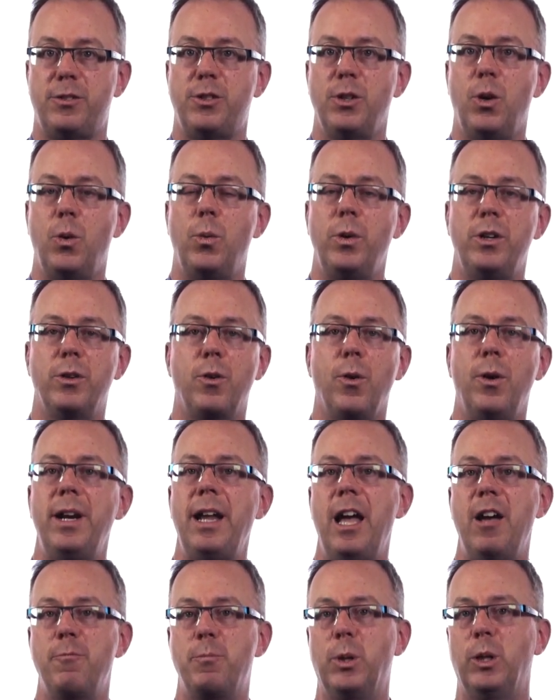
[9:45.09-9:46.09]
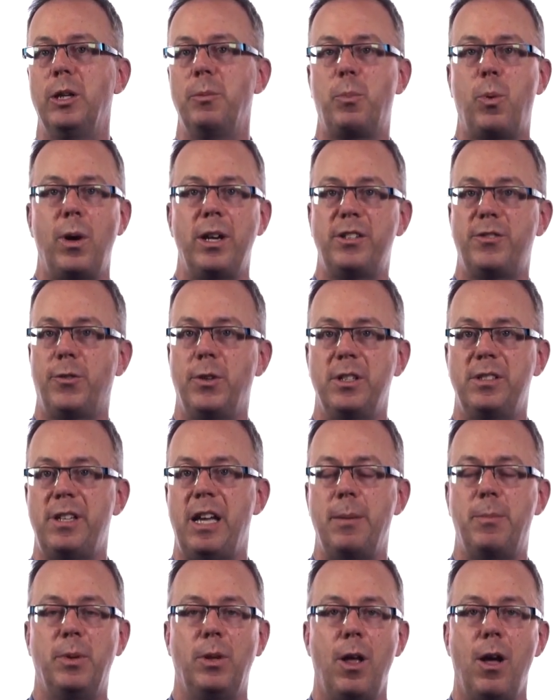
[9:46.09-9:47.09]
So you're going to have bullet points, for
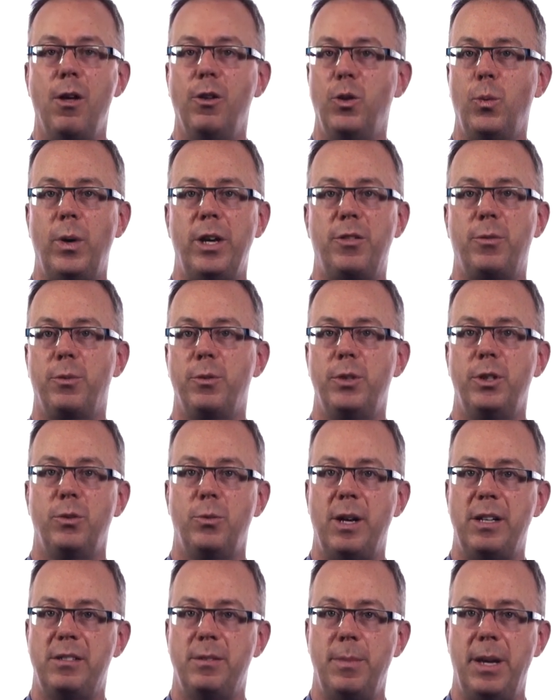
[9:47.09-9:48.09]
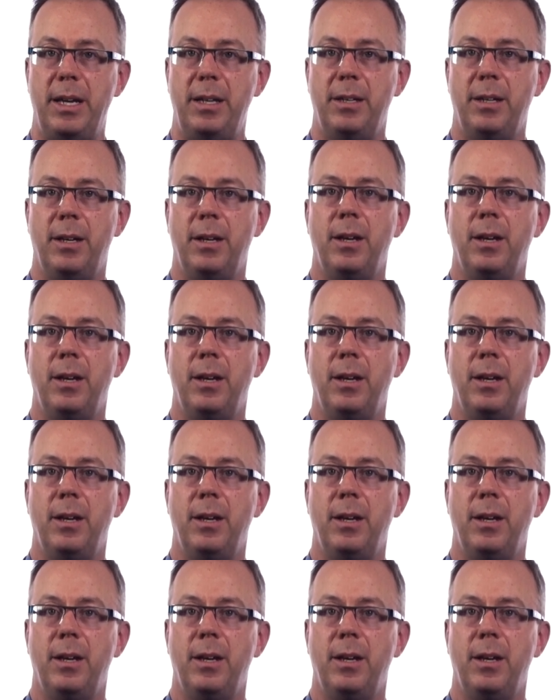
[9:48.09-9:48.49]
example, all the way through your resume.